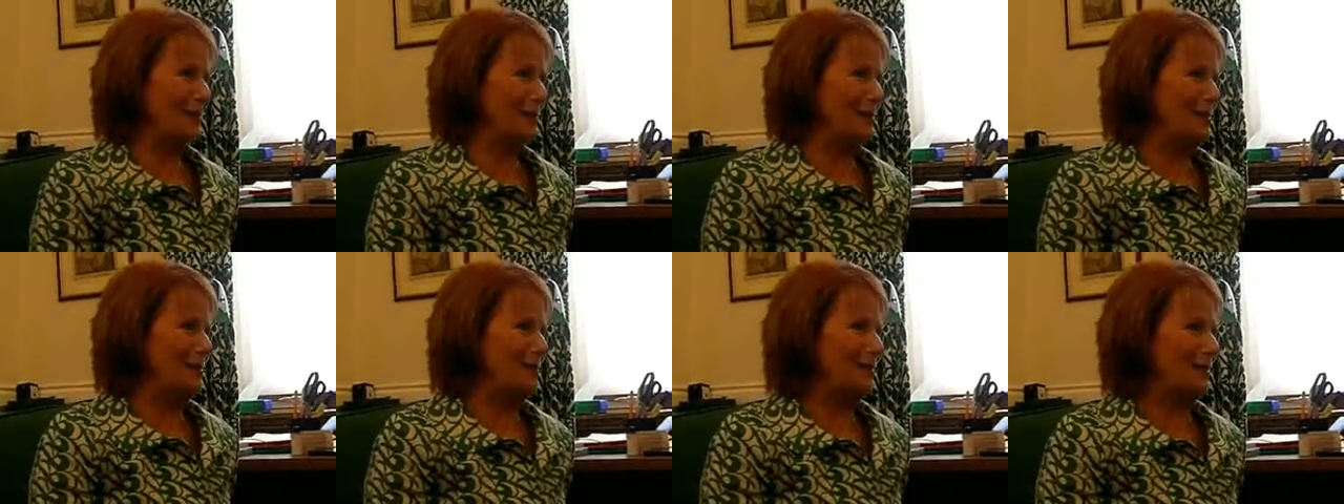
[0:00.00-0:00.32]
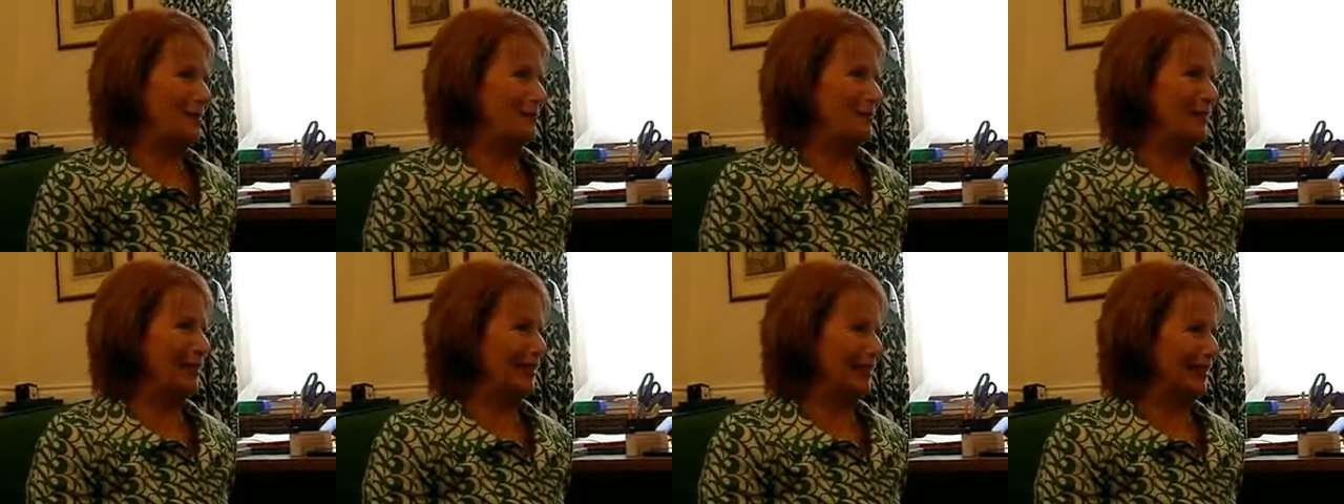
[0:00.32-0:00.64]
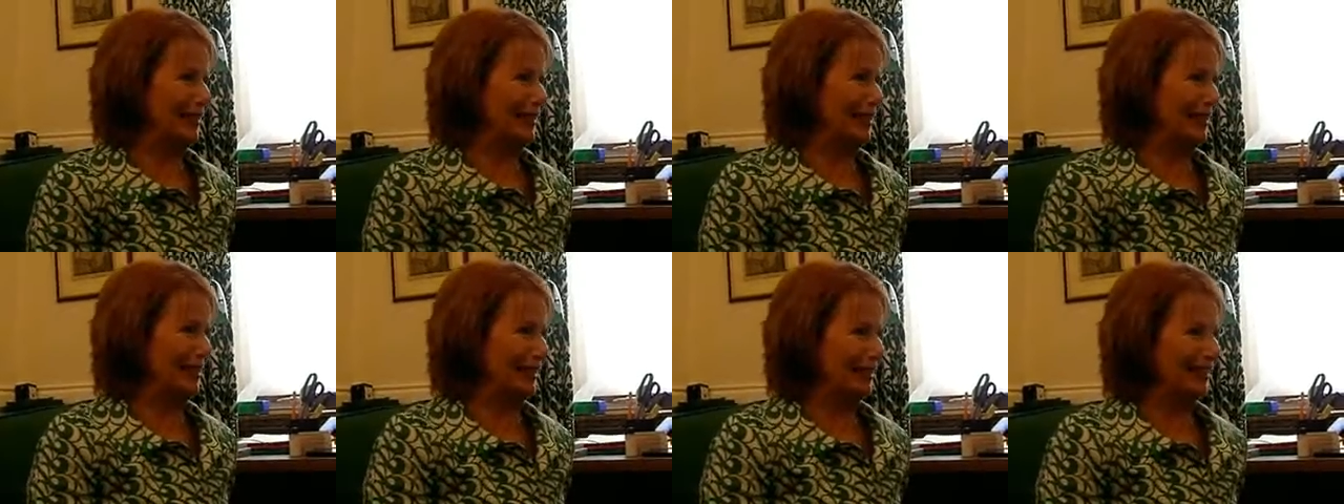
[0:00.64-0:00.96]
people
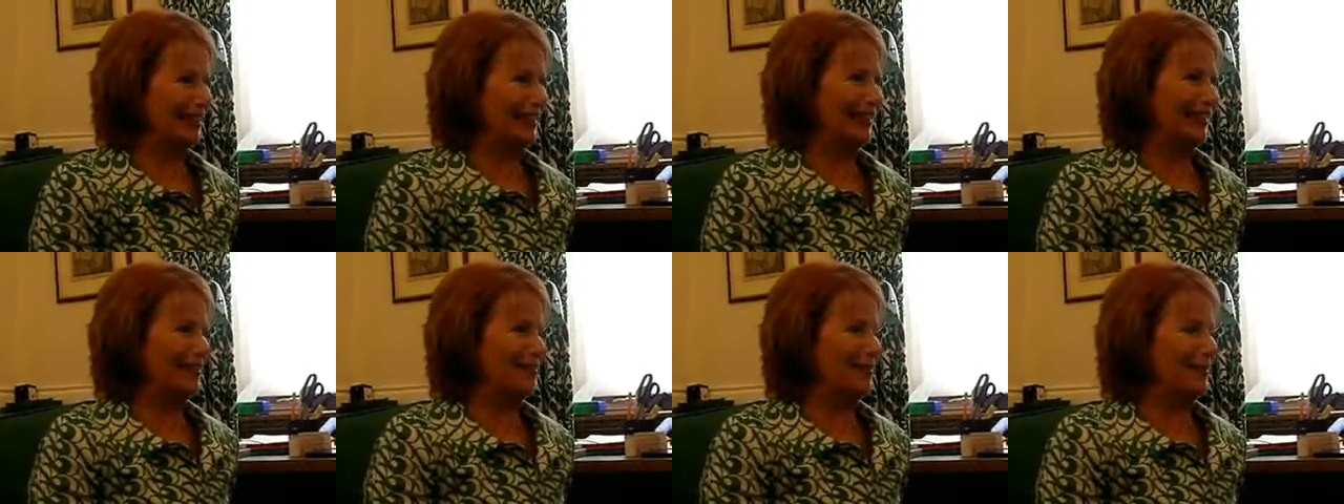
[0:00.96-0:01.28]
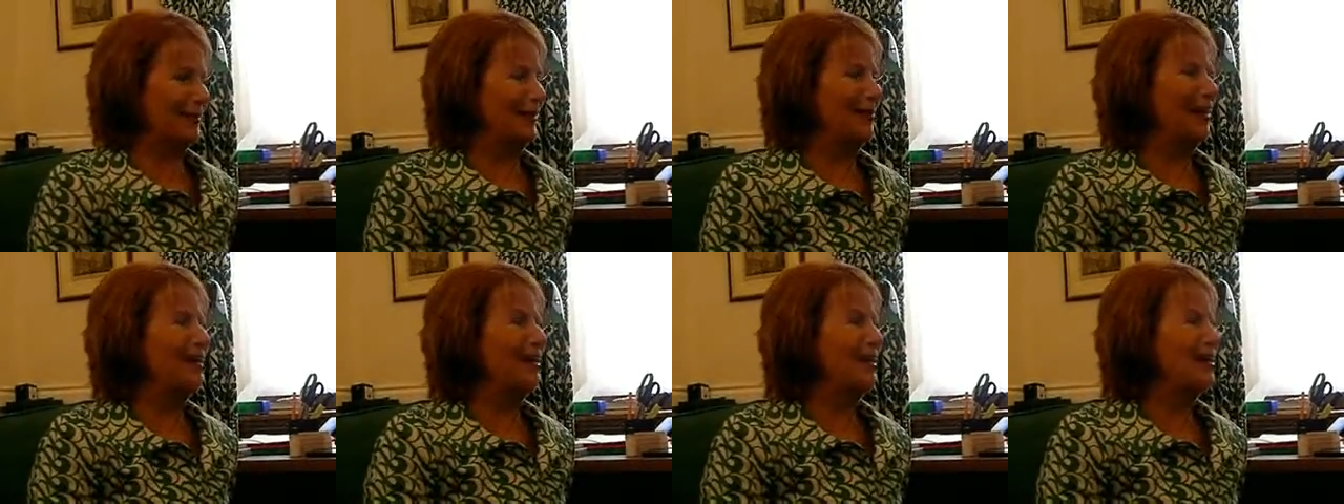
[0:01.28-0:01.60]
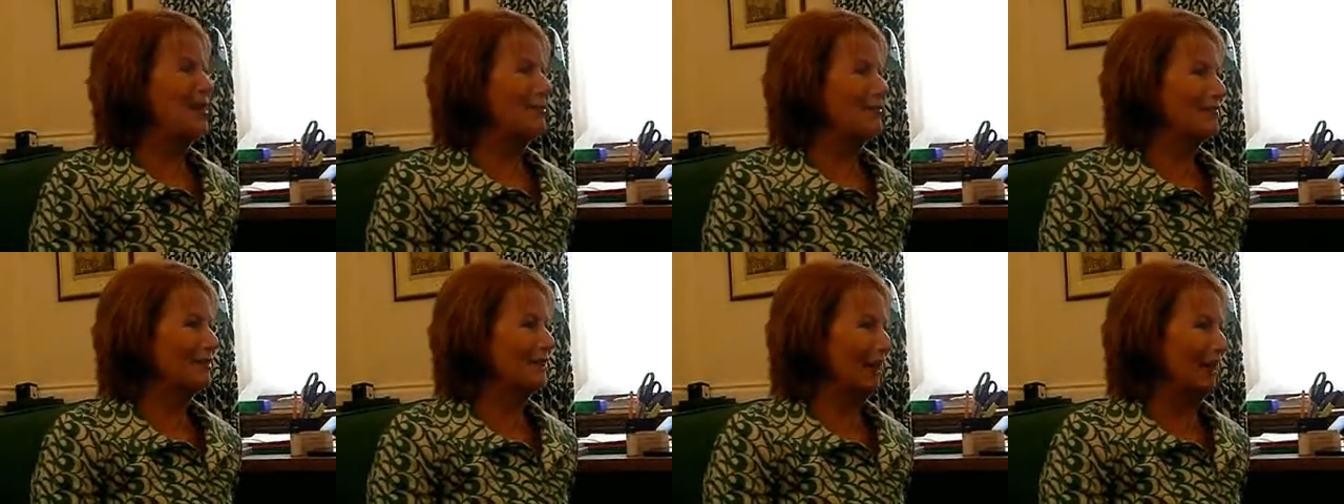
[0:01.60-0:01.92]
waiting and they've been there
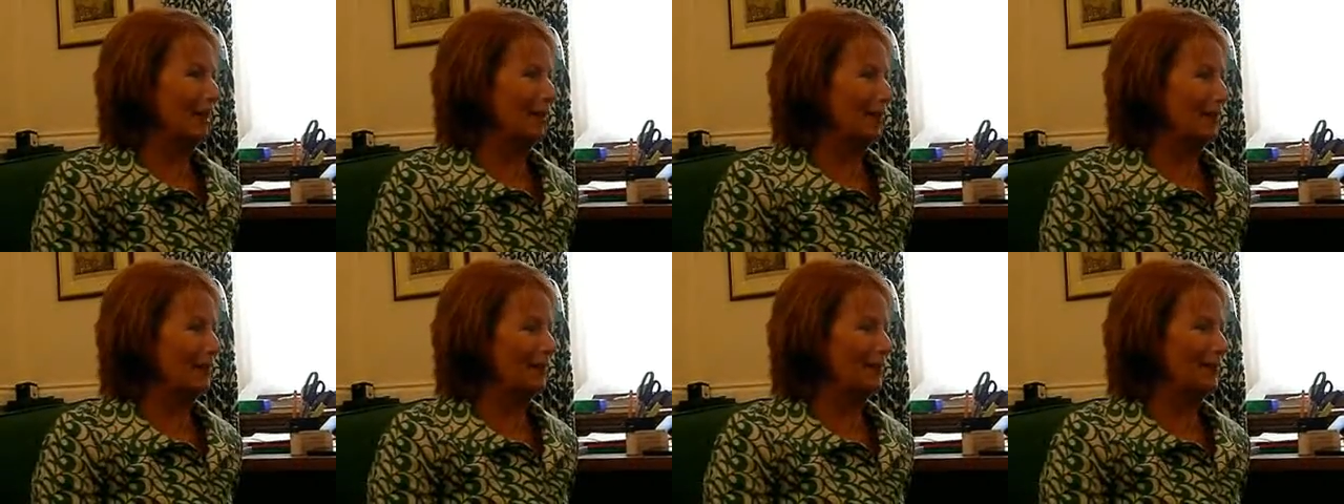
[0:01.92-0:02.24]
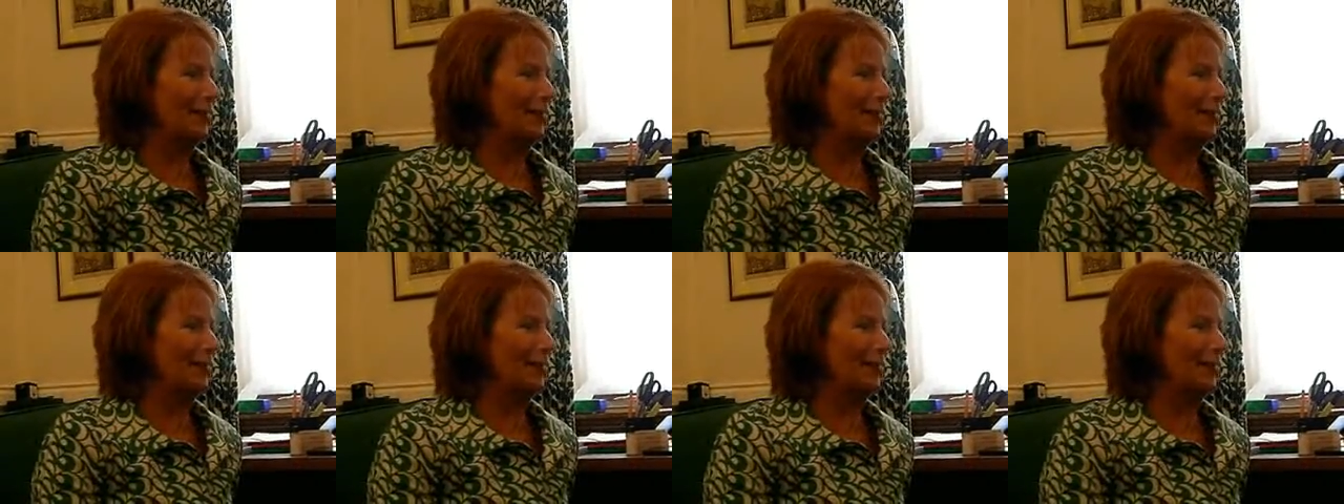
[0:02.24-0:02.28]
half an hour."